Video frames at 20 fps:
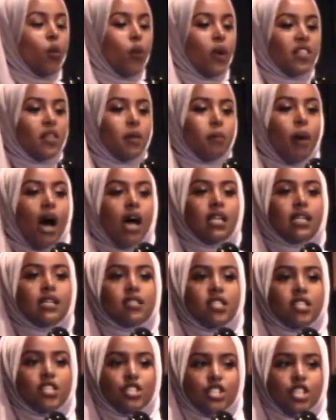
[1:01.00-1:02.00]
Where the
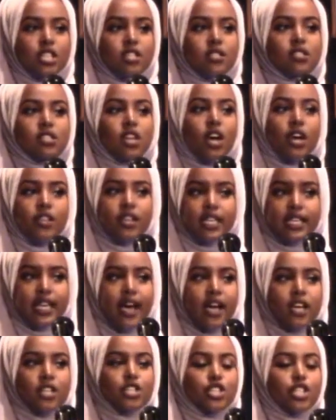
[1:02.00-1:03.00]
politicians are the
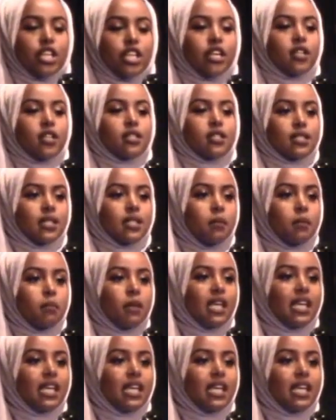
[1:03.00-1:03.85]
cashiers and the